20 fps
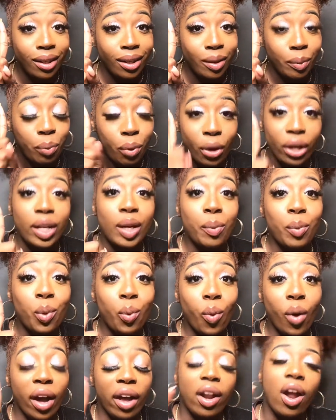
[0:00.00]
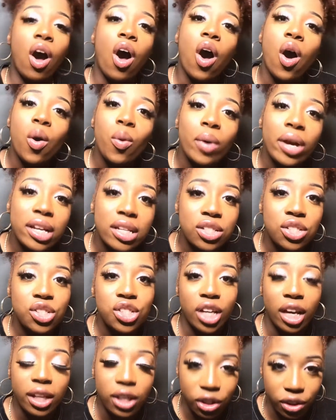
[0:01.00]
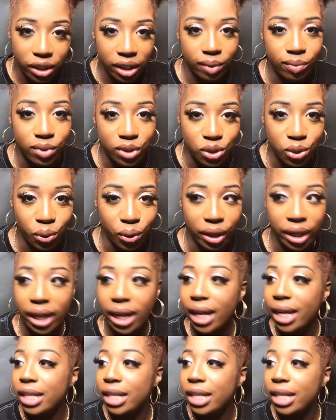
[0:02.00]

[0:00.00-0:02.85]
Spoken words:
point number one. Always check your inventory.